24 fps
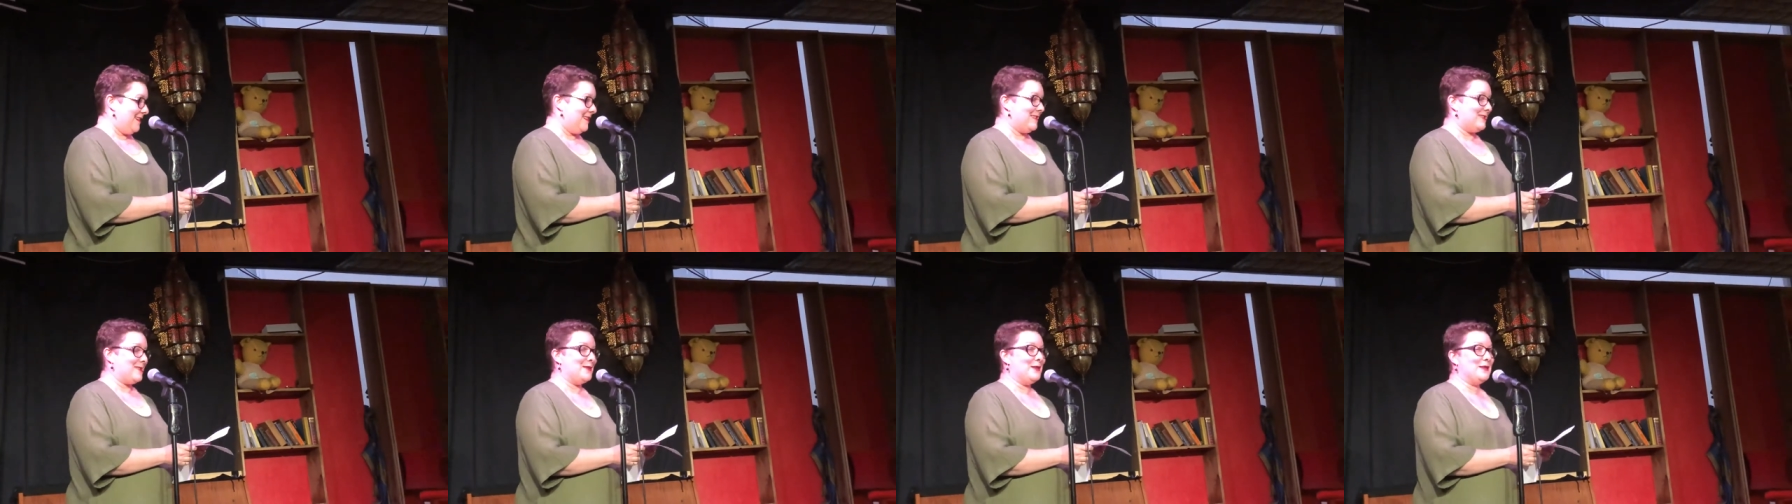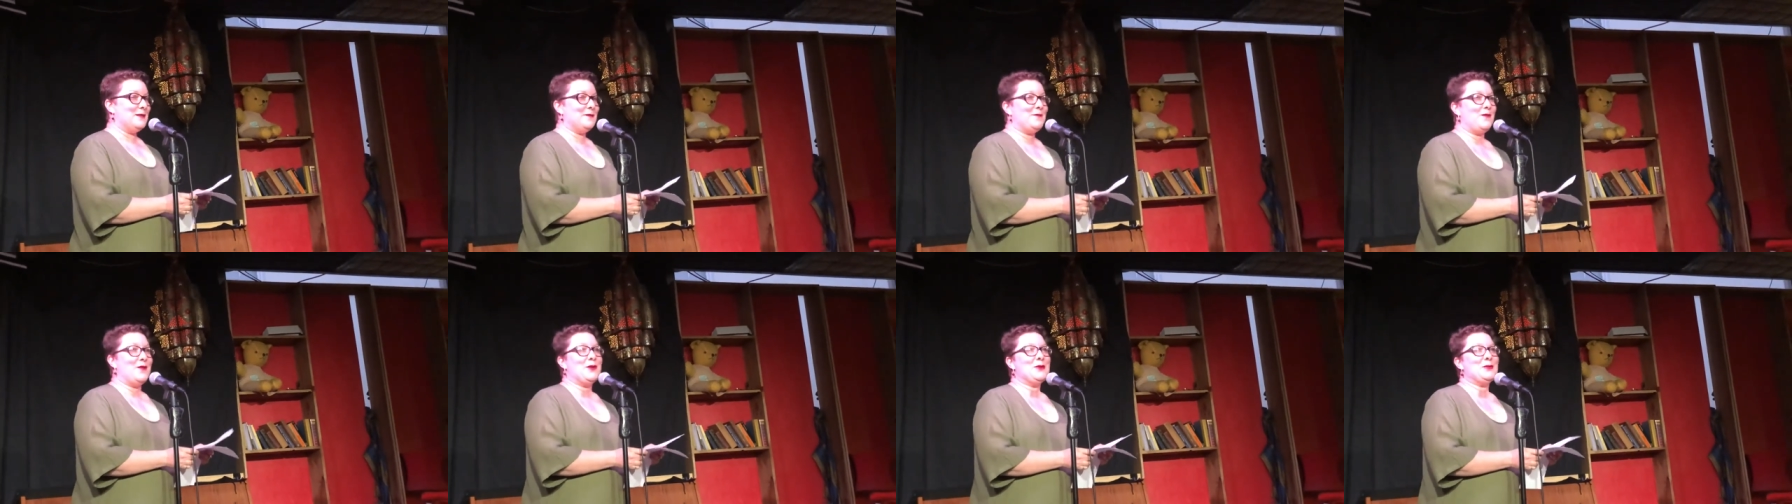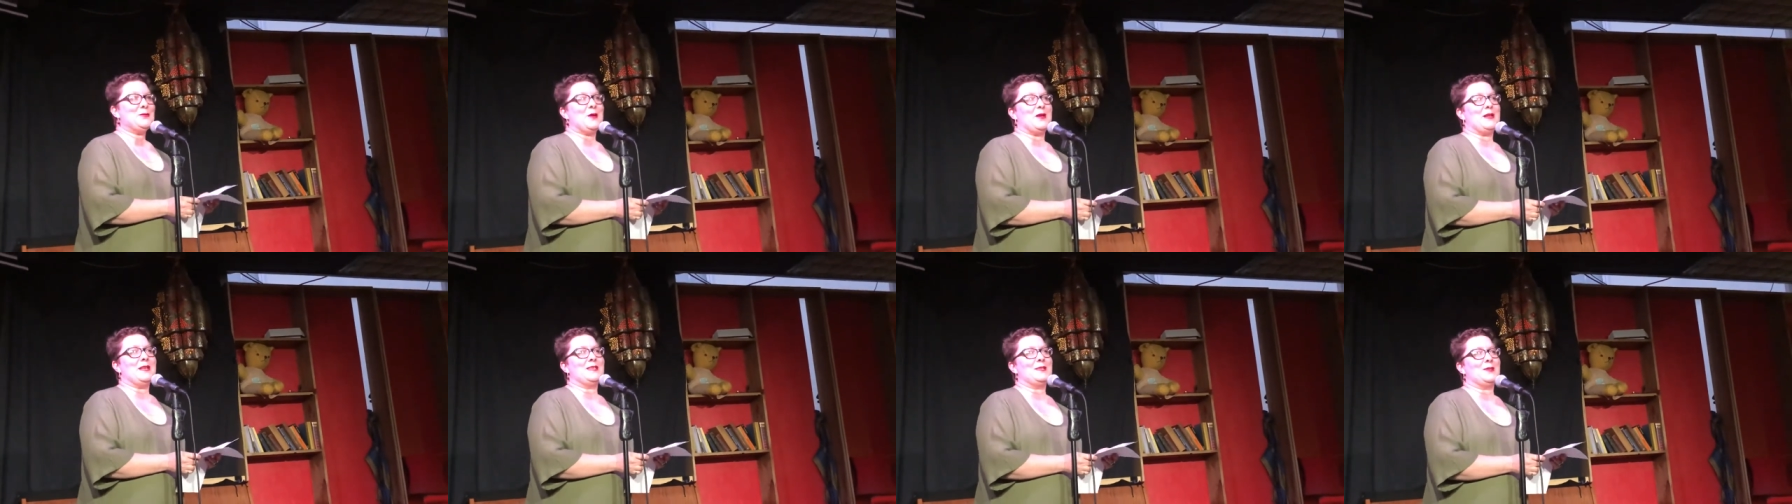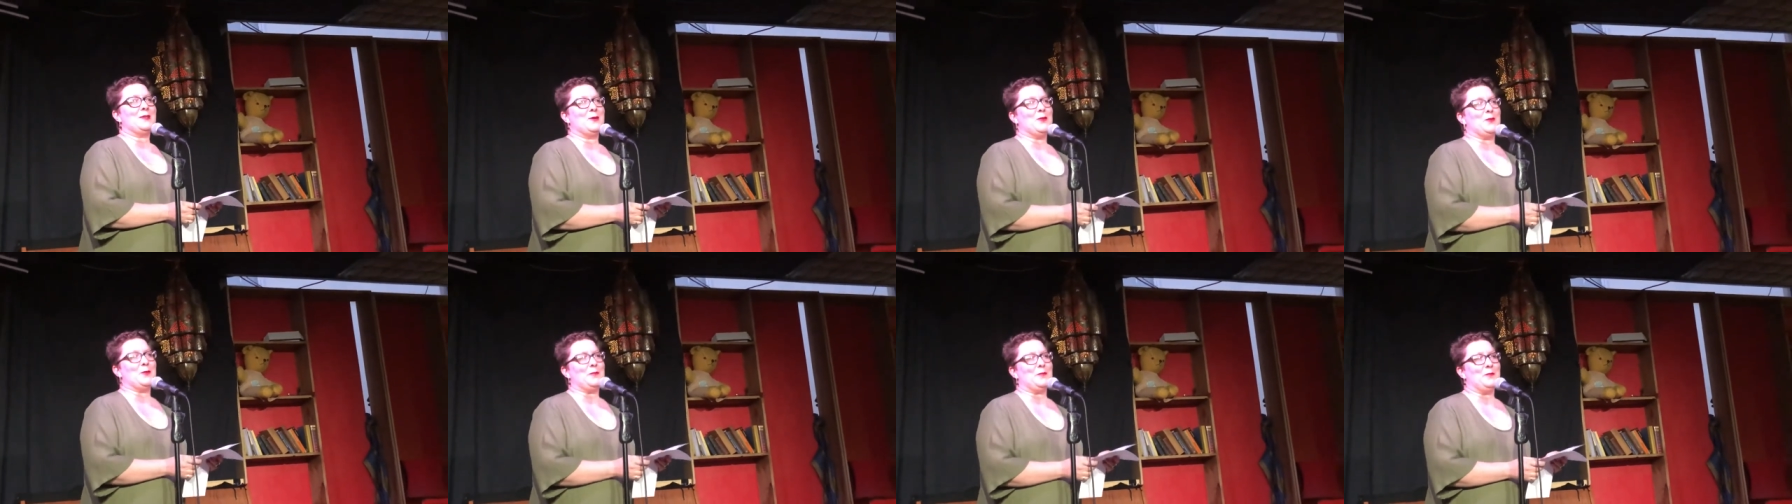So this first one is
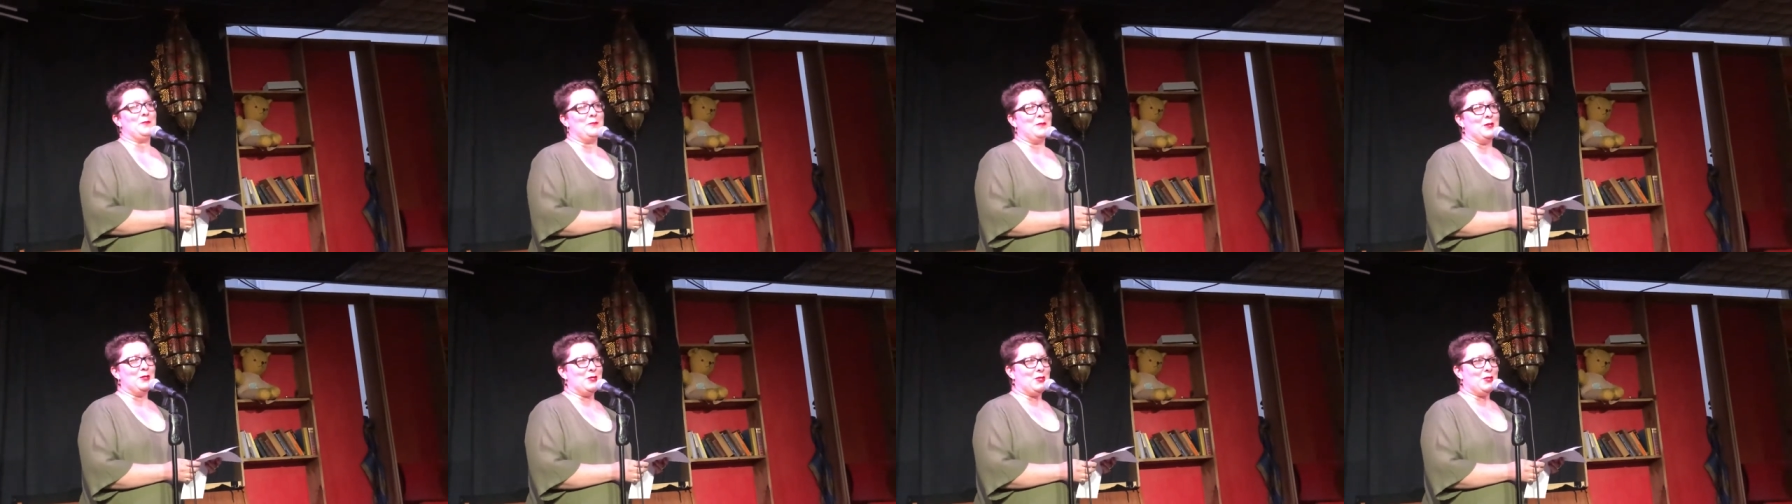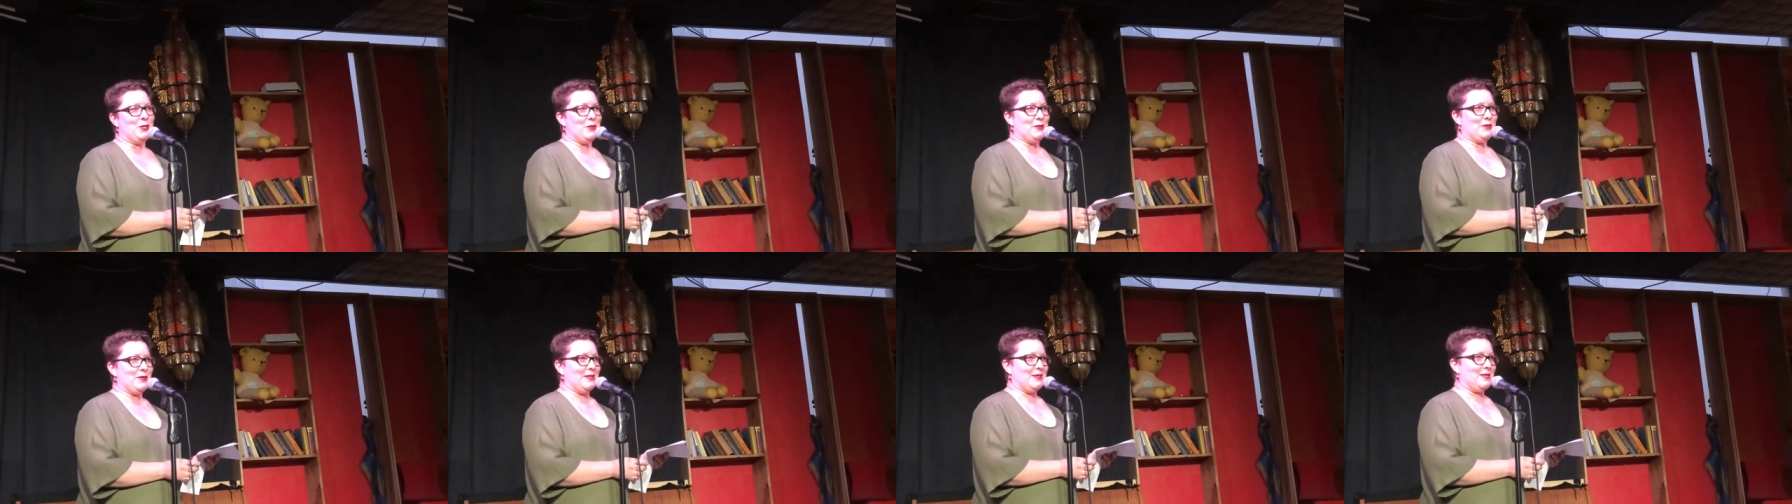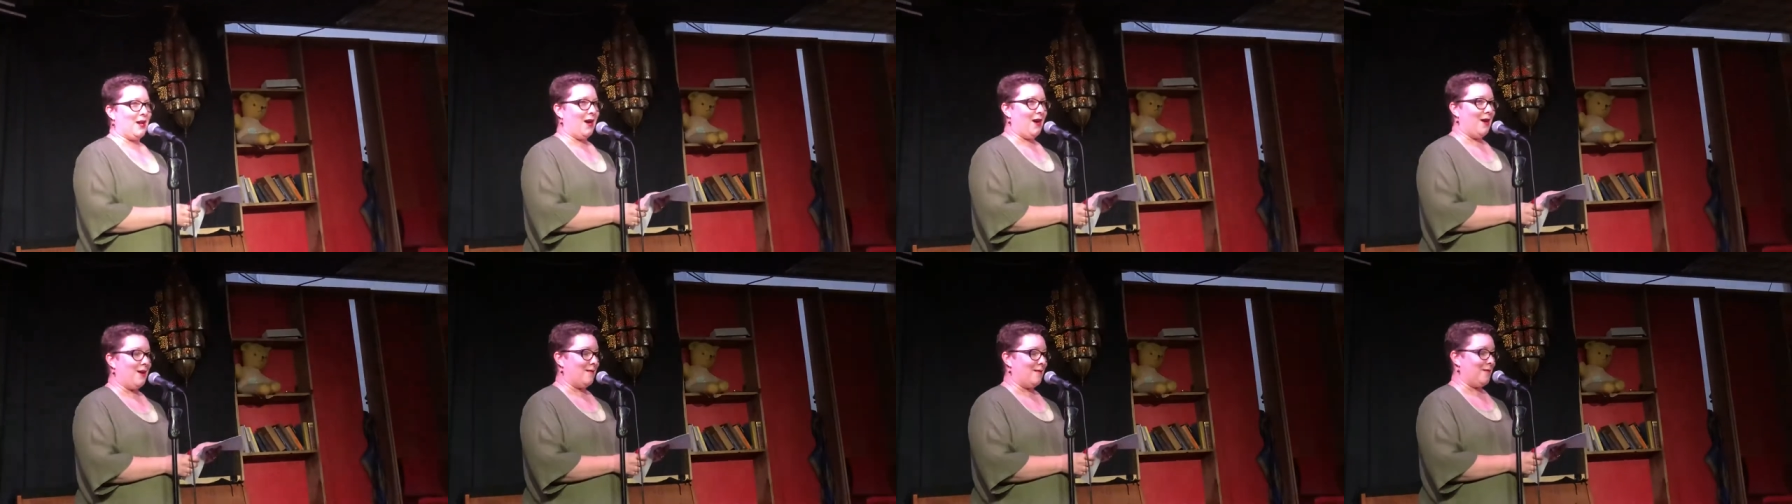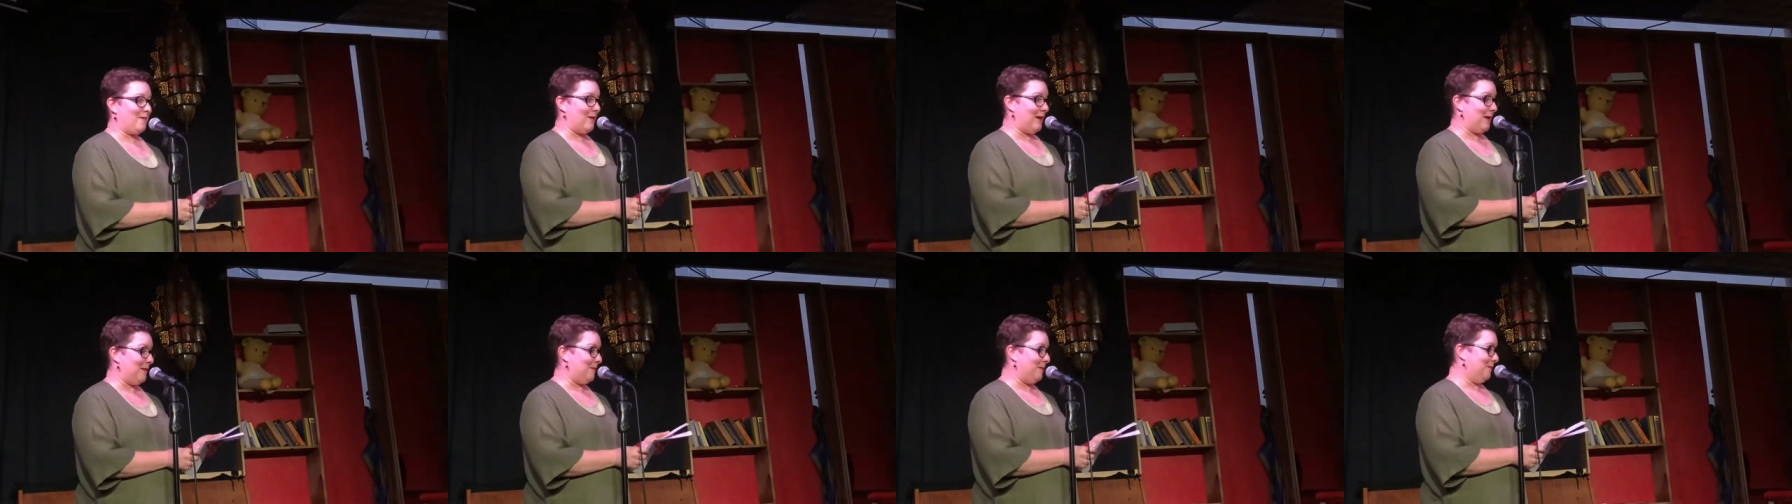called Medusa's
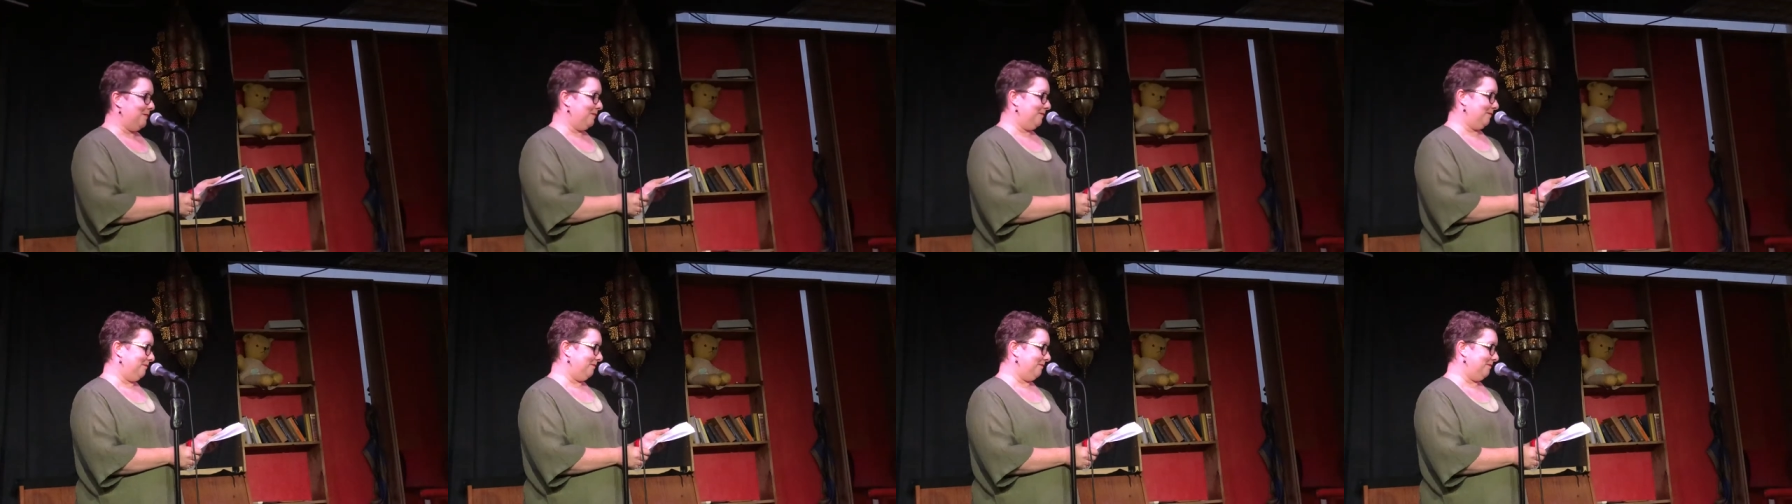Harem.